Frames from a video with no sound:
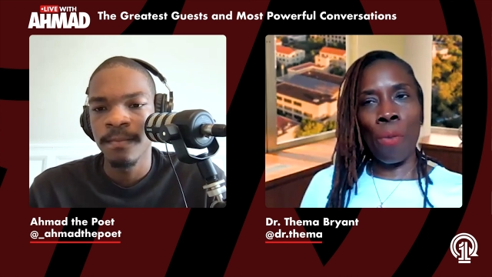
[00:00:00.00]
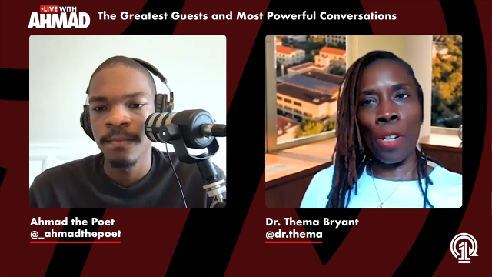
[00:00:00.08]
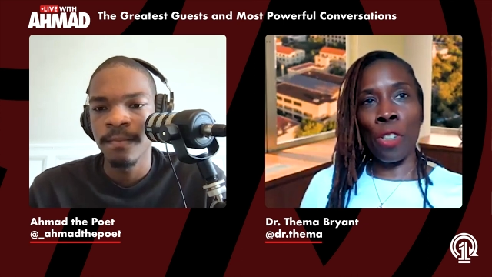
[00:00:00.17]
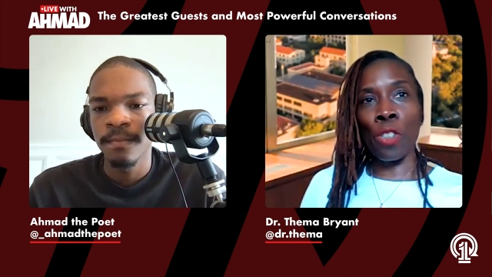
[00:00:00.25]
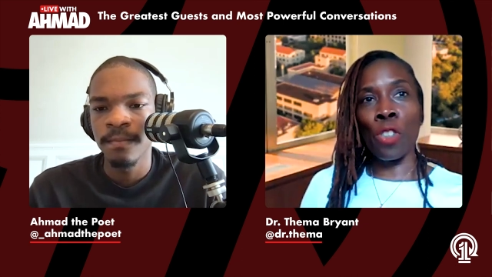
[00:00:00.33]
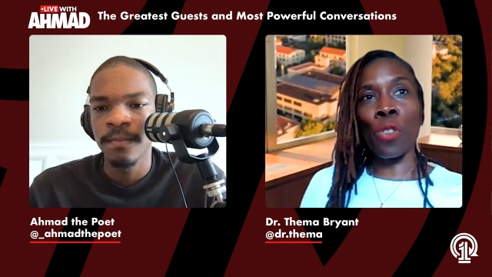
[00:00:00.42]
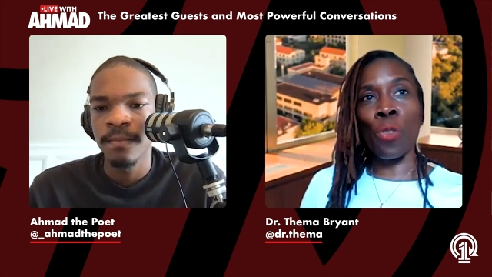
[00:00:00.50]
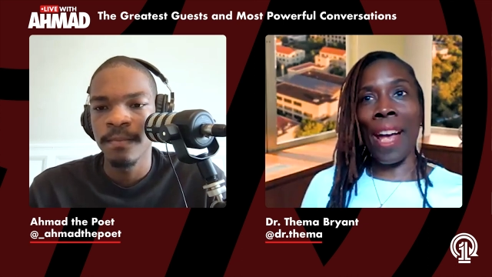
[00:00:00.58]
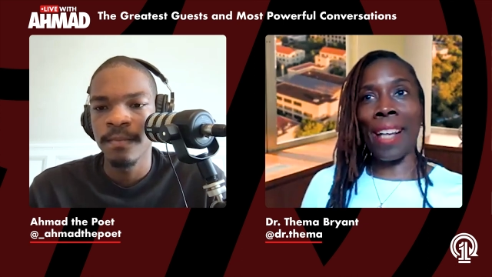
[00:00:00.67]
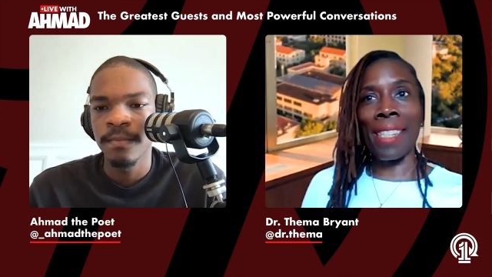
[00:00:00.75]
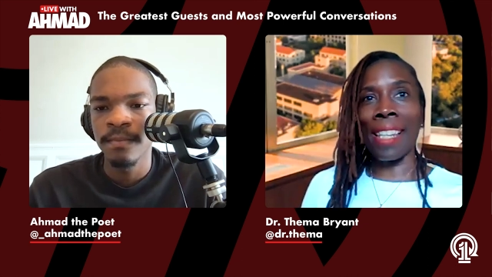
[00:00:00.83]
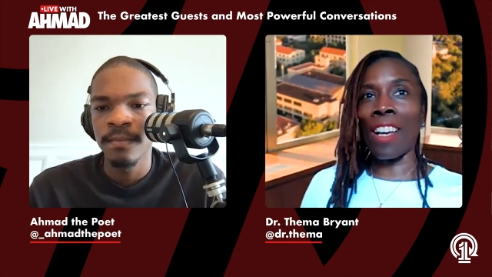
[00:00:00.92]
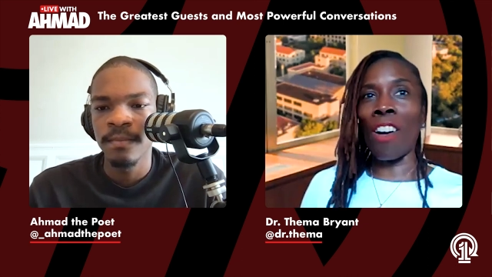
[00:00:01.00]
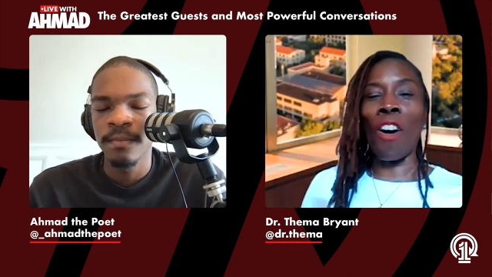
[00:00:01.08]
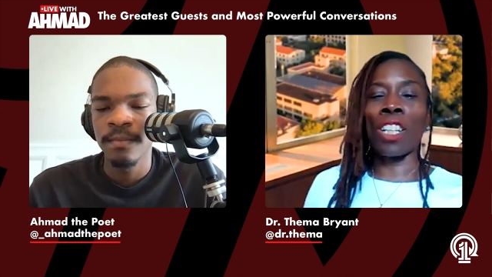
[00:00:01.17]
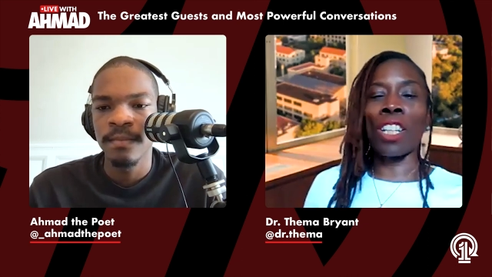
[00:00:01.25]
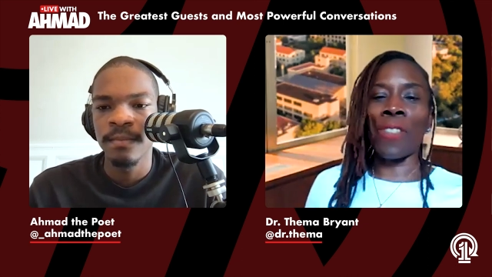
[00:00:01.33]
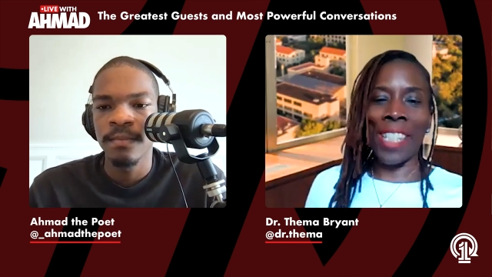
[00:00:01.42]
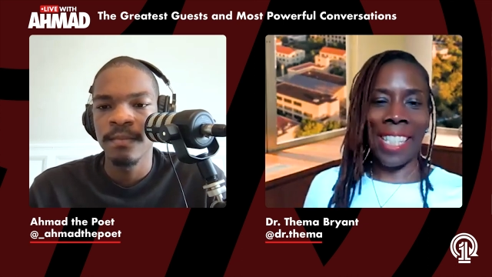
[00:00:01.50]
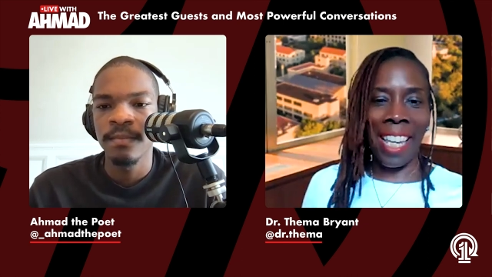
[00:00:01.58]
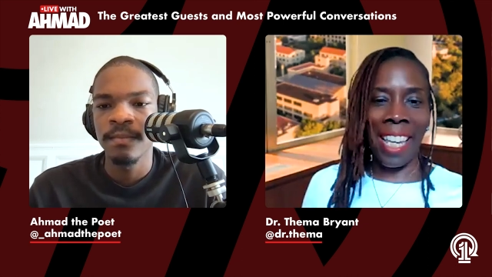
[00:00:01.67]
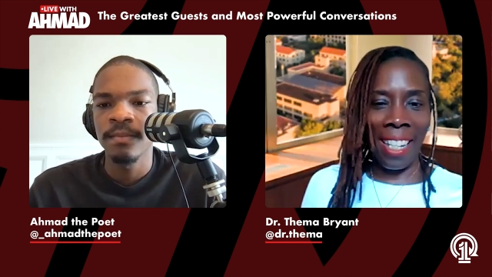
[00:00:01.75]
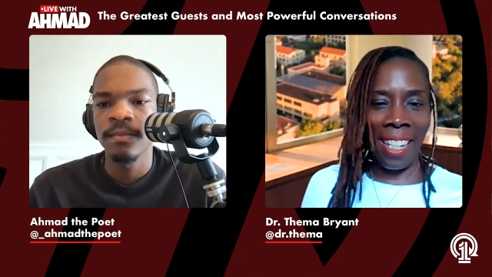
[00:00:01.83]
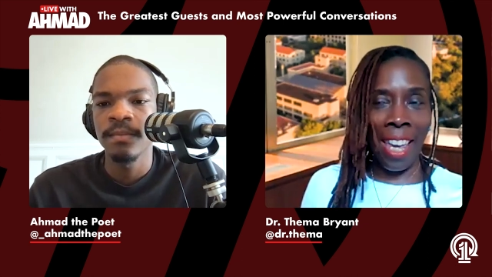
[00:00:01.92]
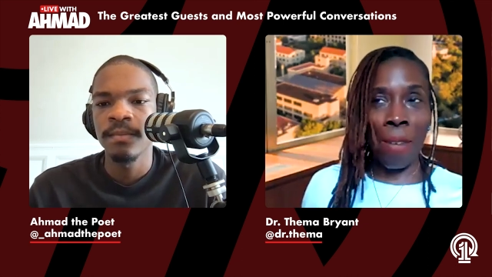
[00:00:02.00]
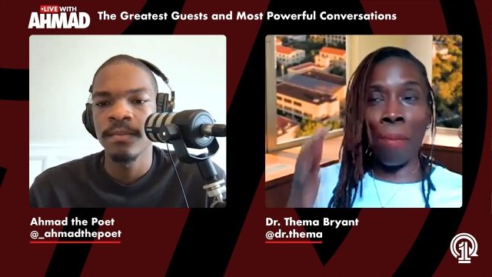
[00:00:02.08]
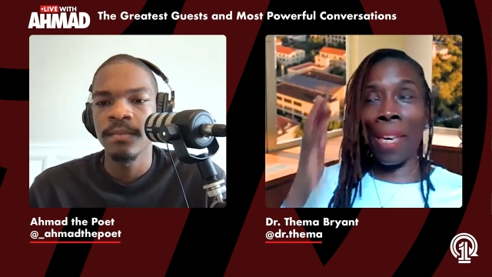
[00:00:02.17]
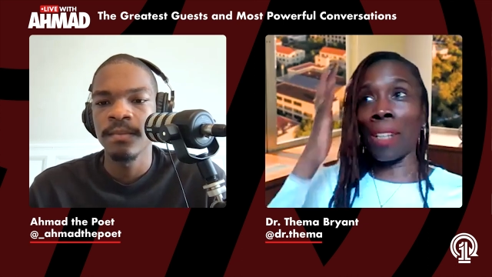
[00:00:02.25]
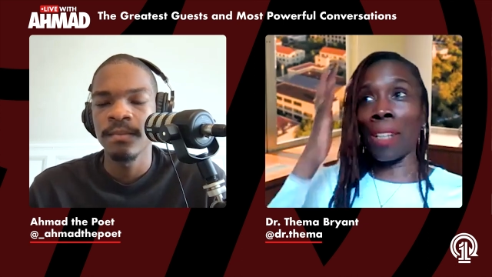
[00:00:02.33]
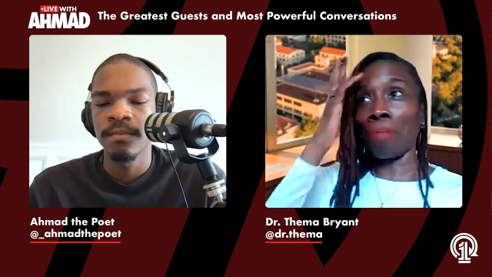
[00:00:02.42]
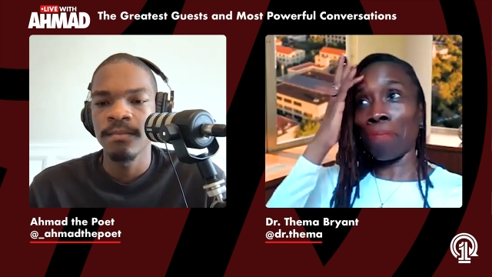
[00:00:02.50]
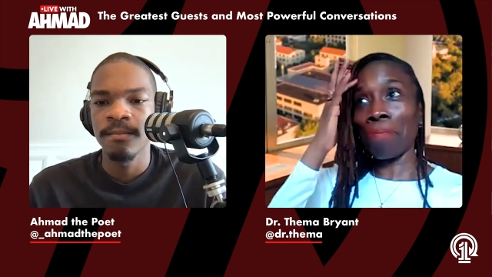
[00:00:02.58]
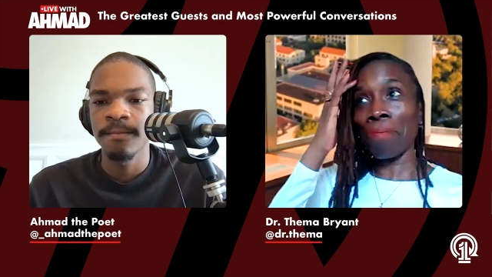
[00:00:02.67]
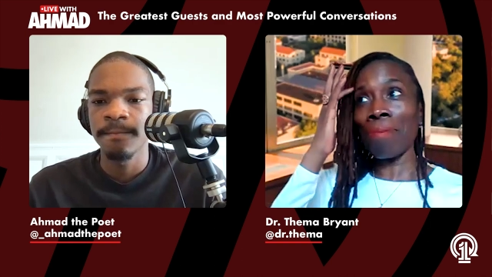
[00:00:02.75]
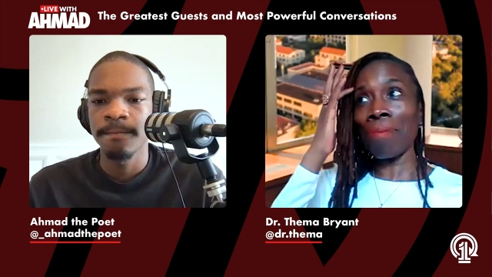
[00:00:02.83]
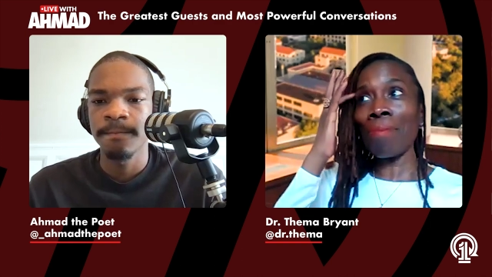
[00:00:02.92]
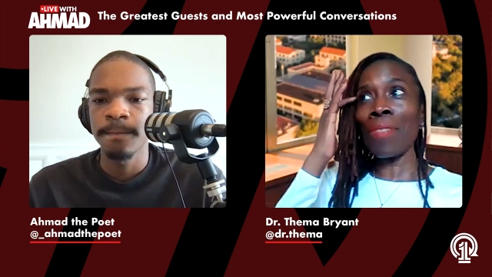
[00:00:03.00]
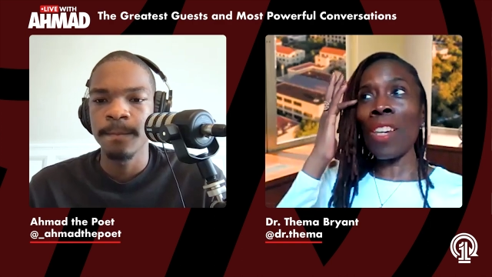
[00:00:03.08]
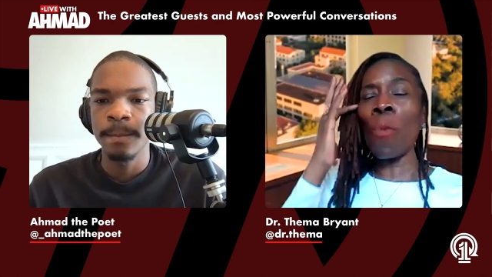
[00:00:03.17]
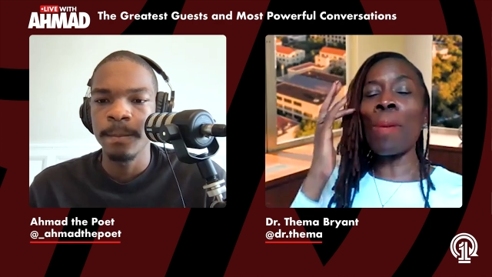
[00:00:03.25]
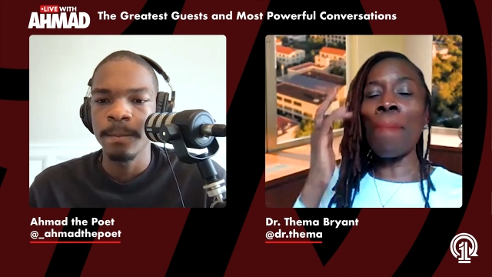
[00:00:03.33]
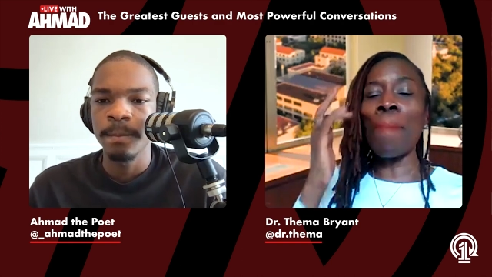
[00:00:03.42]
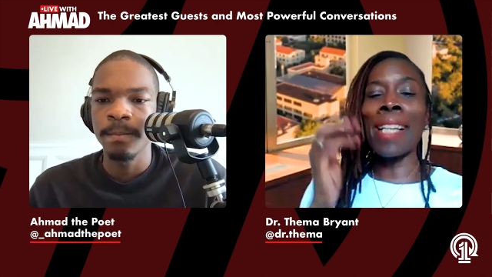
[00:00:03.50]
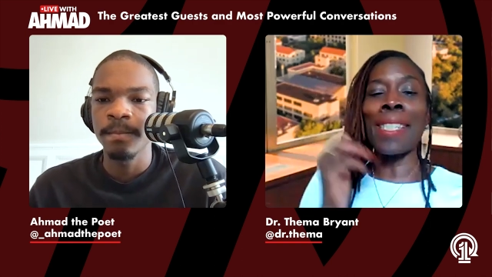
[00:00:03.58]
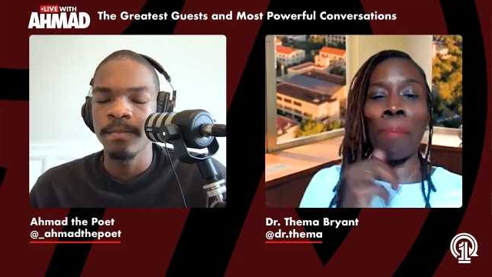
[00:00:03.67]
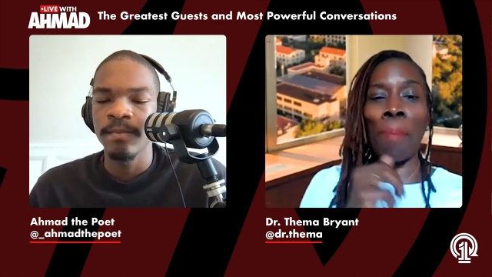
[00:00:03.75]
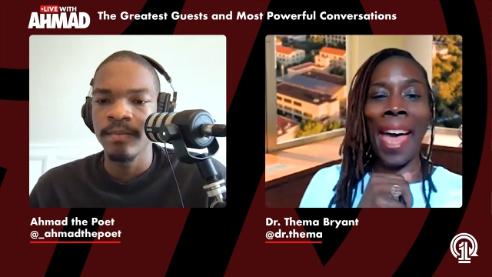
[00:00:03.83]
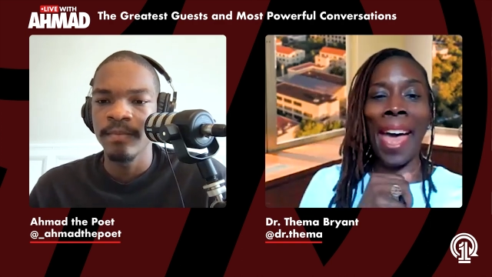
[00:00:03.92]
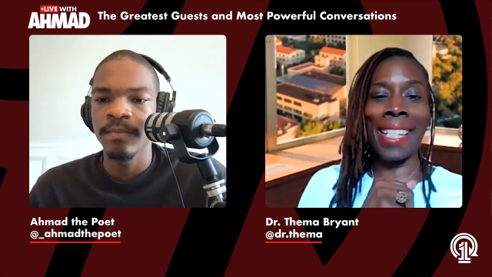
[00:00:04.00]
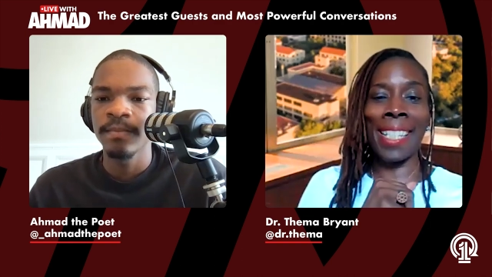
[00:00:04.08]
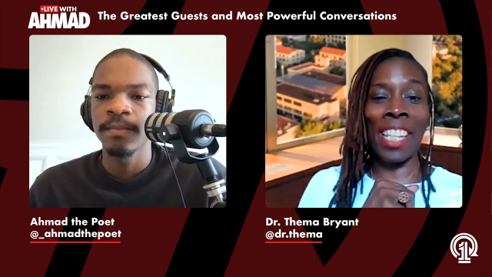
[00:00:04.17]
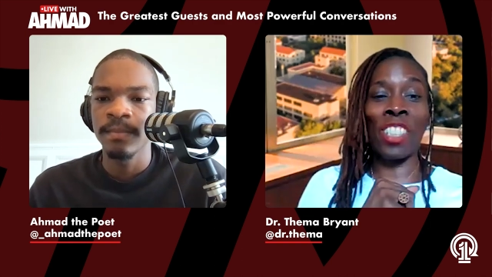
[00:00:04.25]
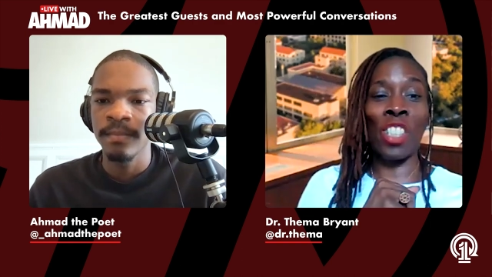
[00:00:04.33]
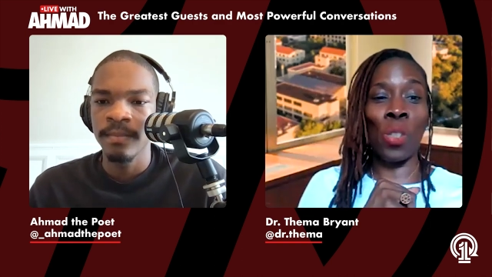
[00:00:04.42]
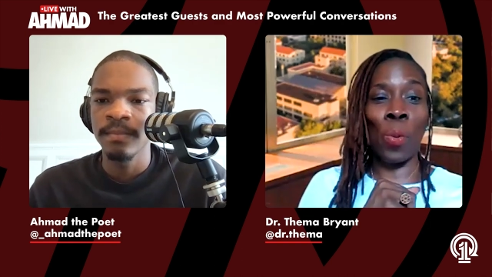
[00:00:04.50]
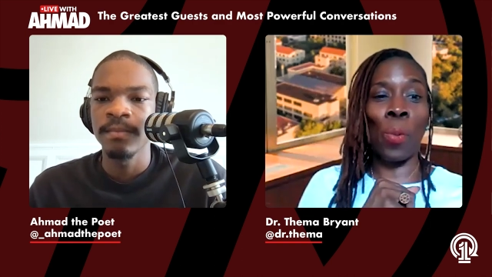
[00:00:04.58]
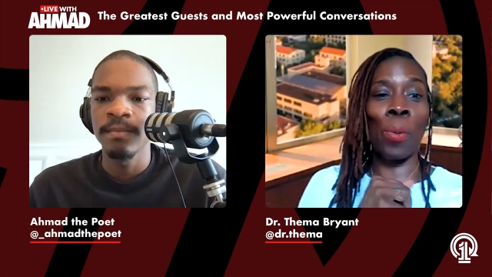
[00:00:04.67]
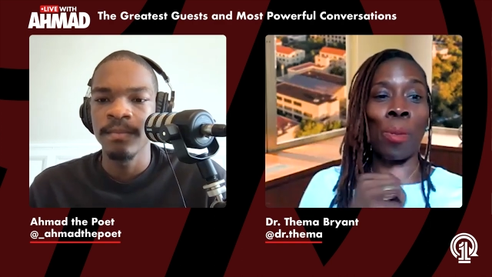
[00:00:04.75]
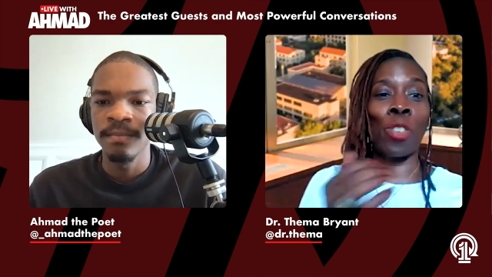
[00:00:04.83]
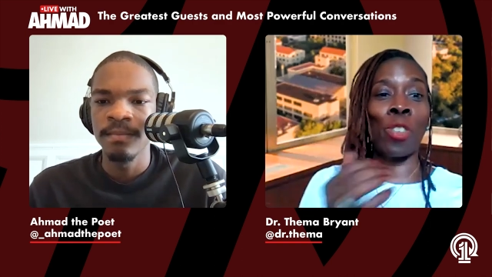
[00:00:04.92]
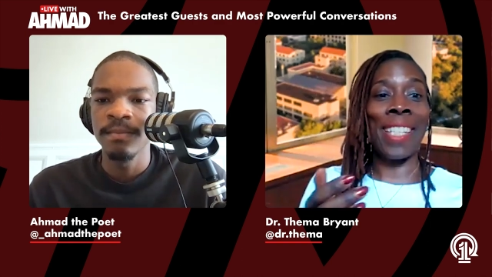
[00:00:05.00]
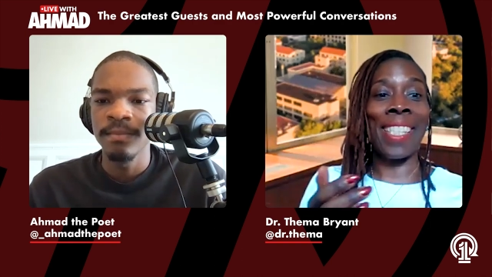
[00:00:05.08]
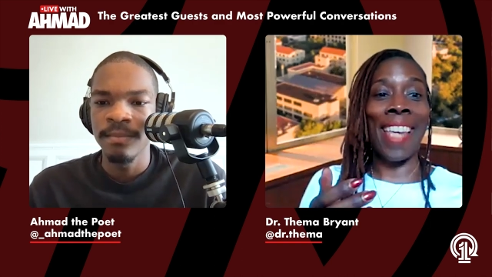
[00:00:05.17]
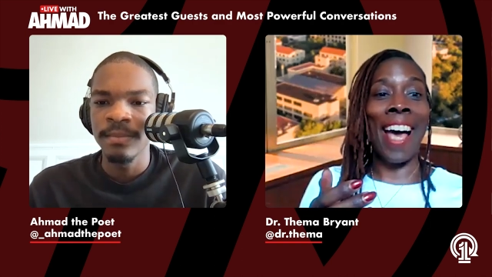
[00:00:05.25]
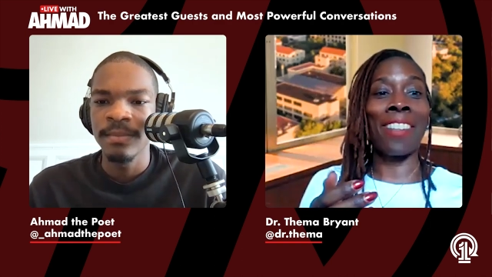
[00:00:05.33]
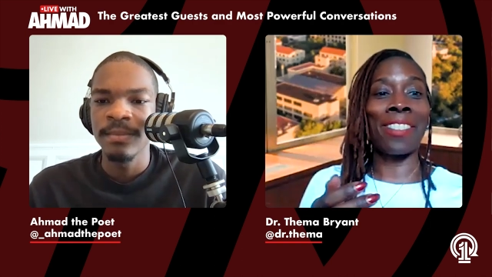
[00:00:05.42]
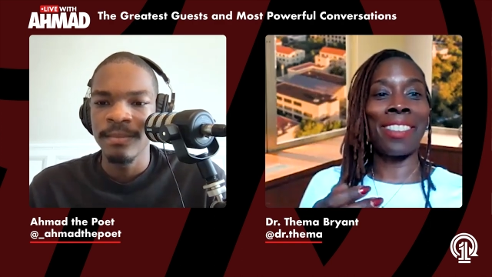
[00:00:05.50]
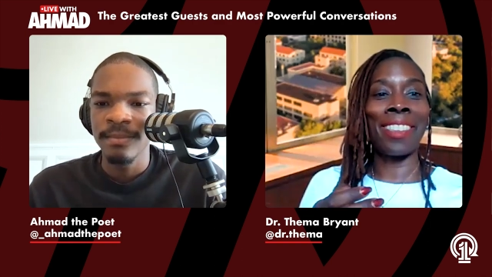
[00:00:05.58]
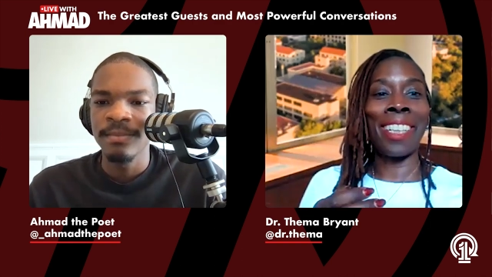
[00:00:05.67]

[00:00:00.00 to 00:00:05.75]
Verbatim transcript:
Speaker 1: When you're stressed, I think all of us can admit we made some bad decisions when we were stressed out.